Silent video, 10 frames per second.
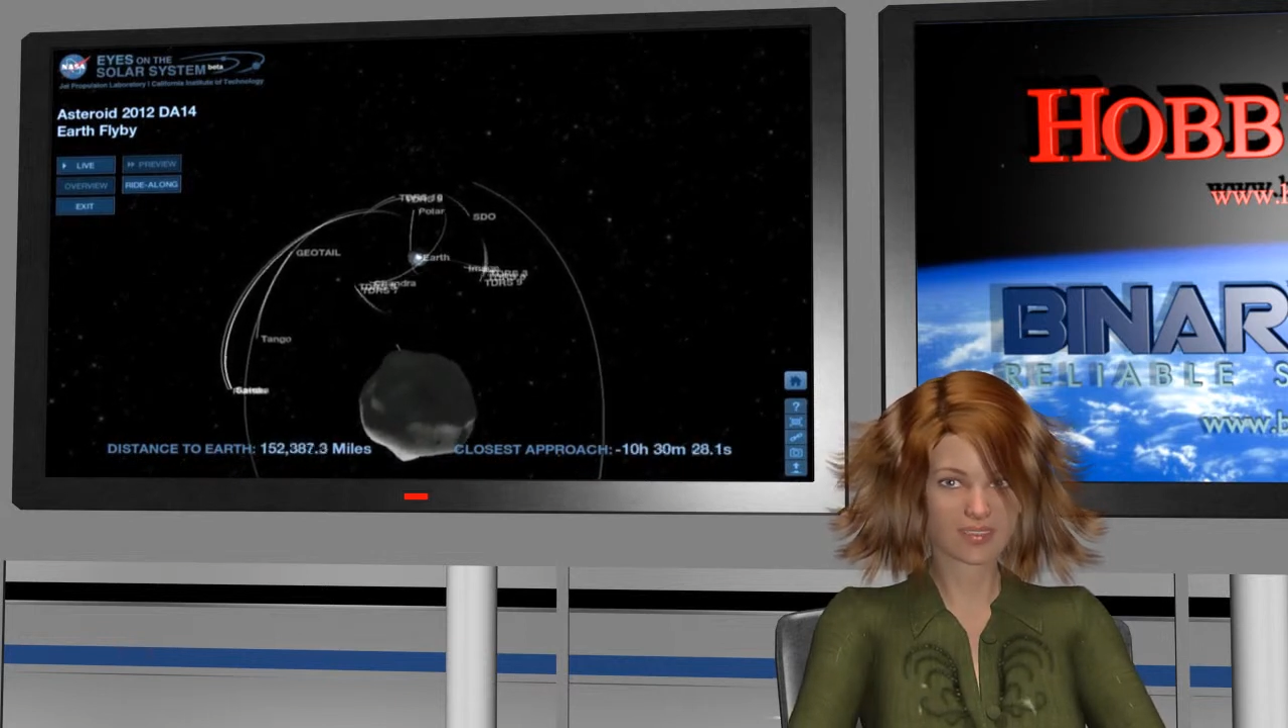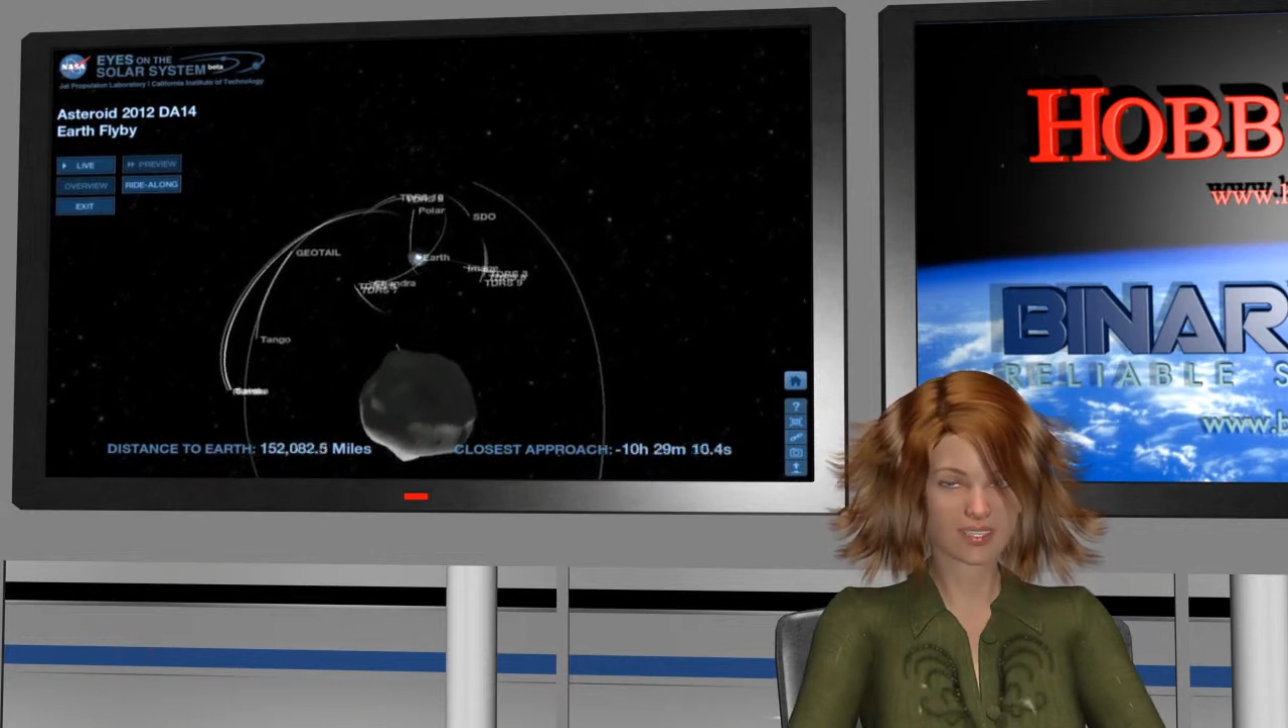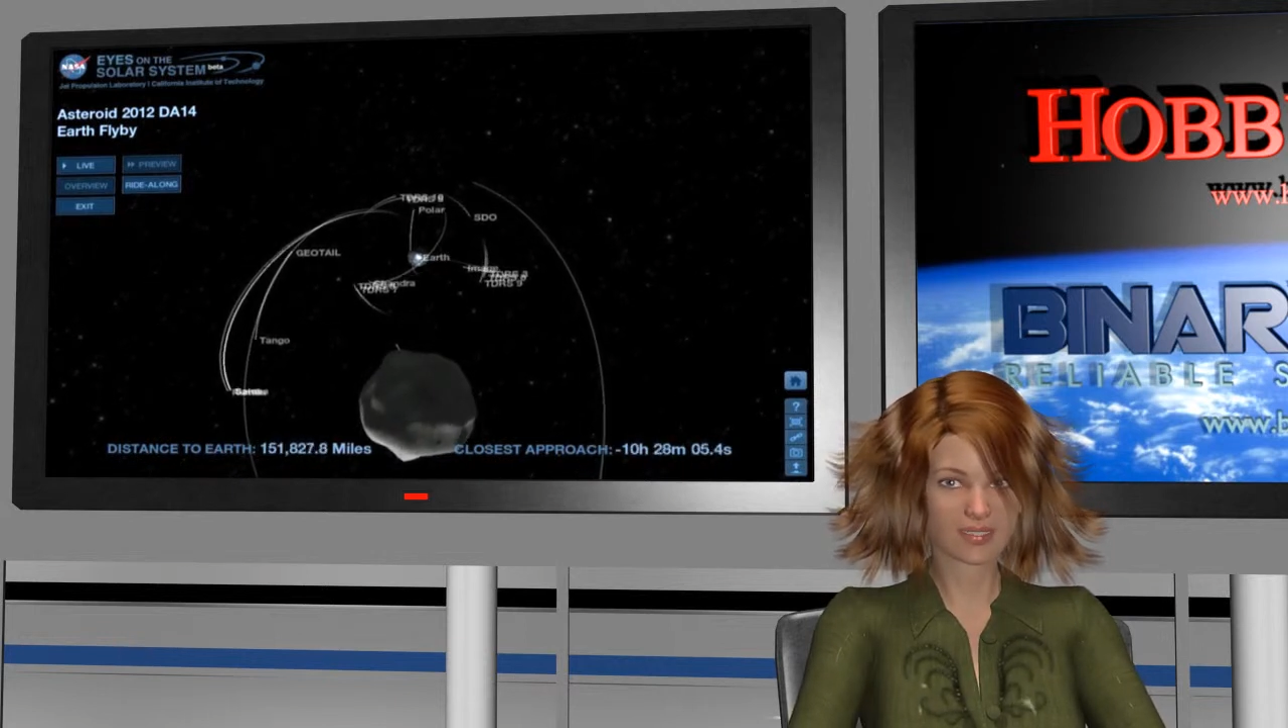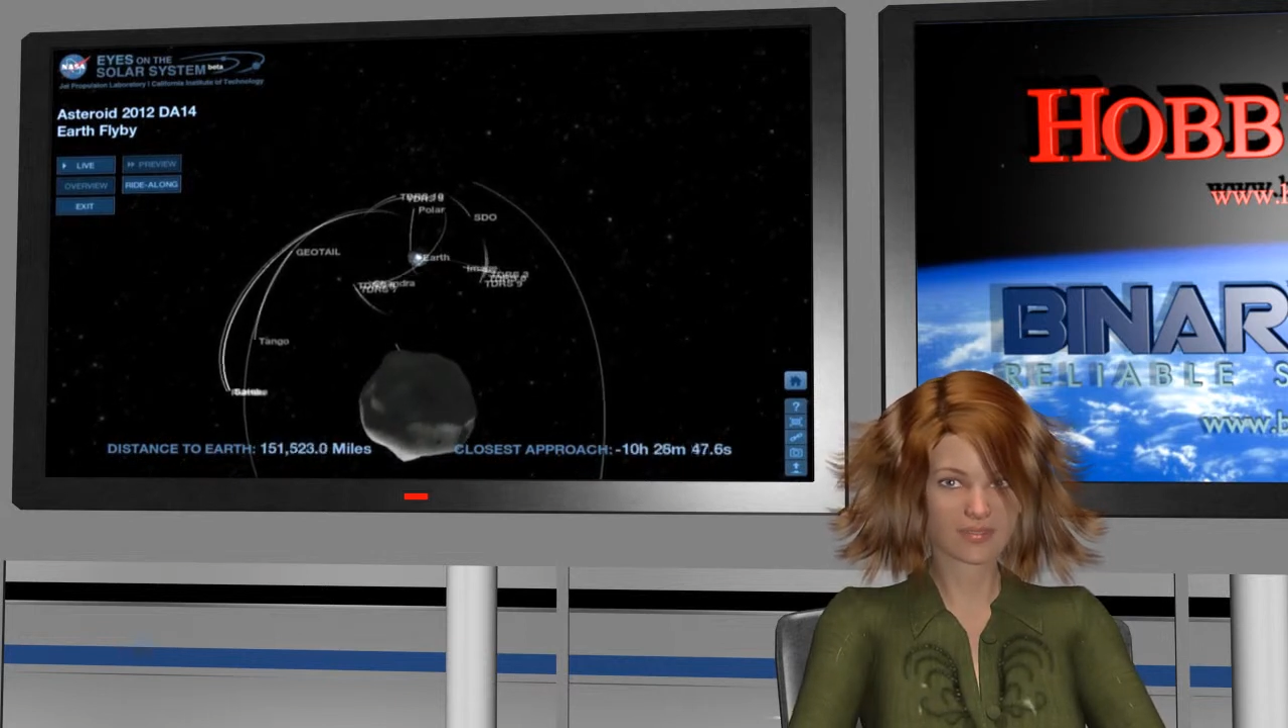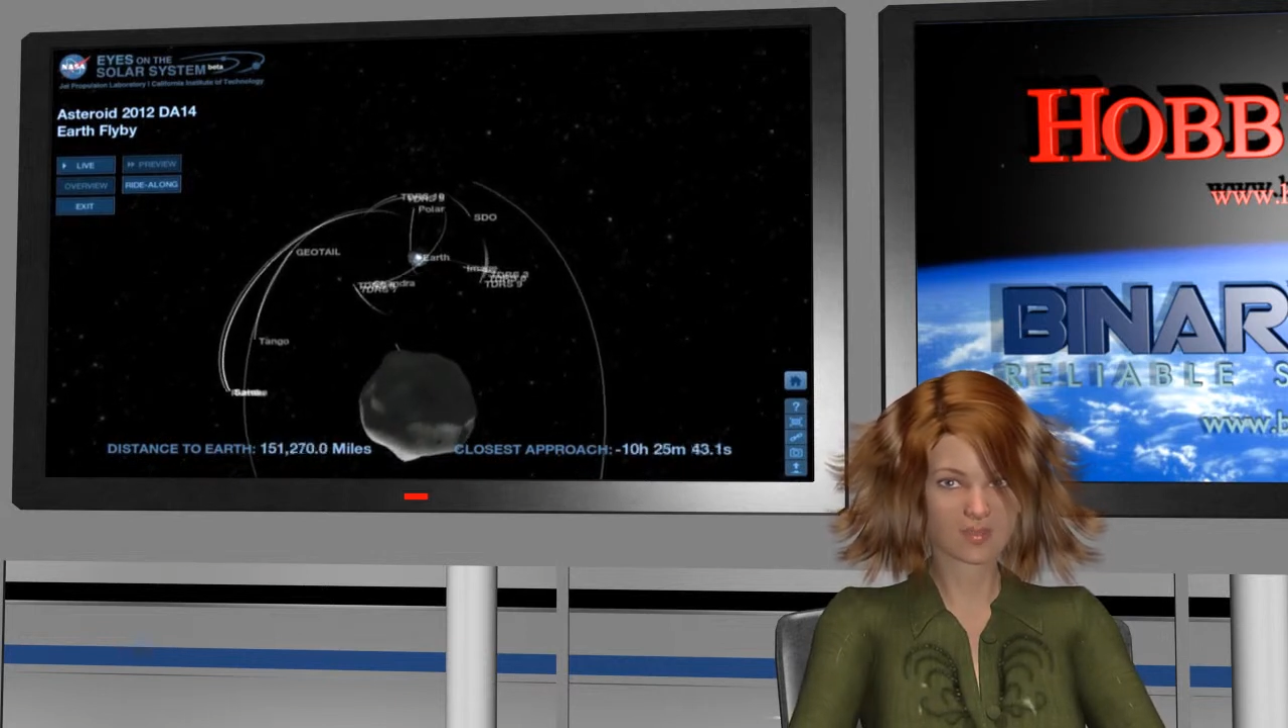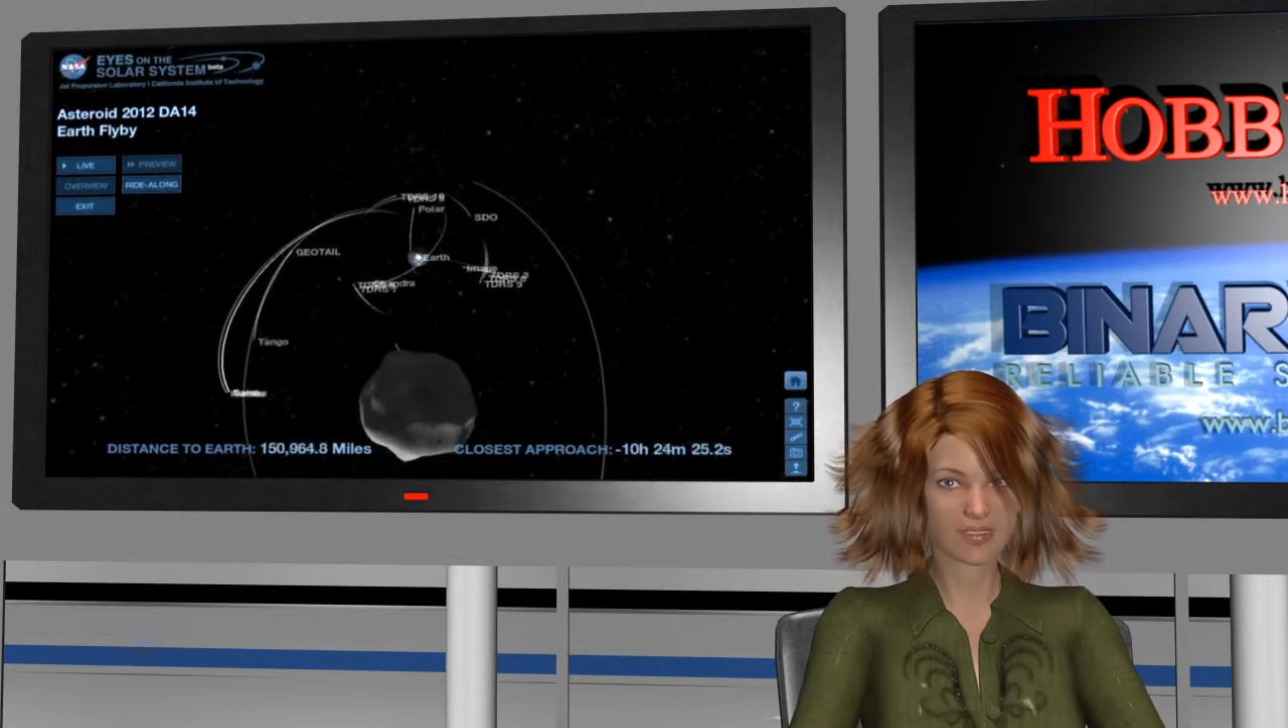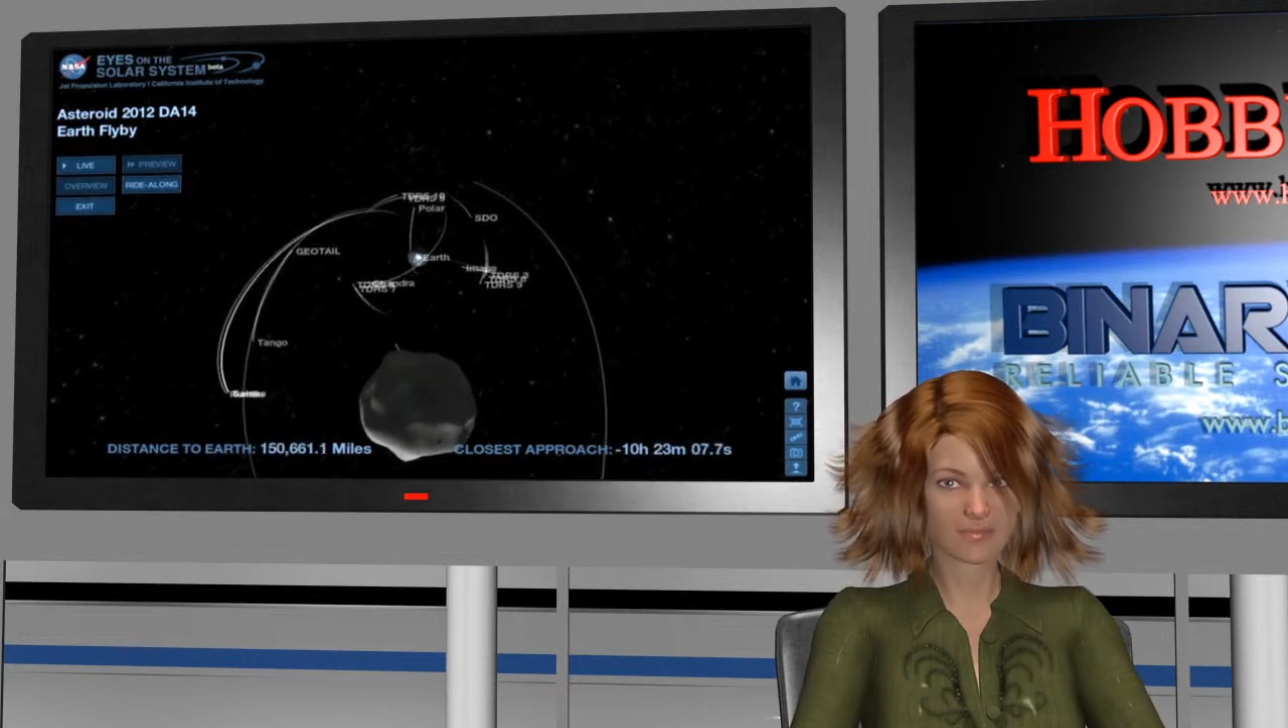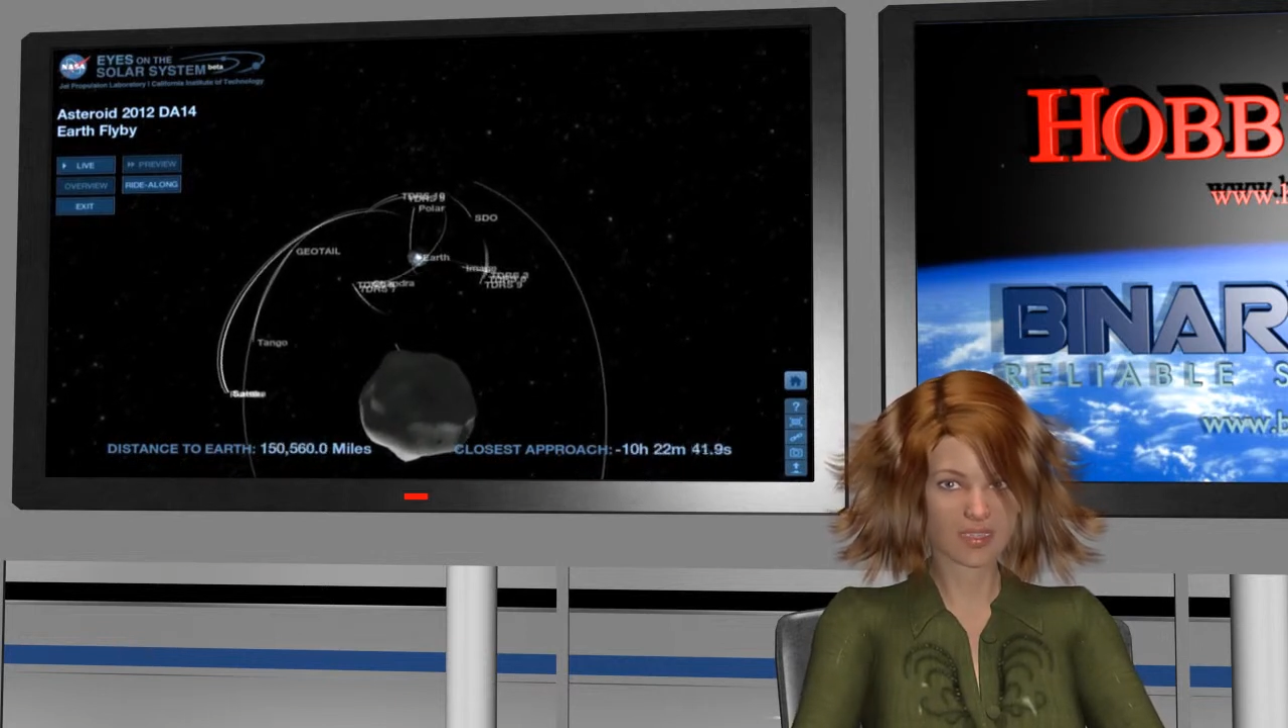It's quite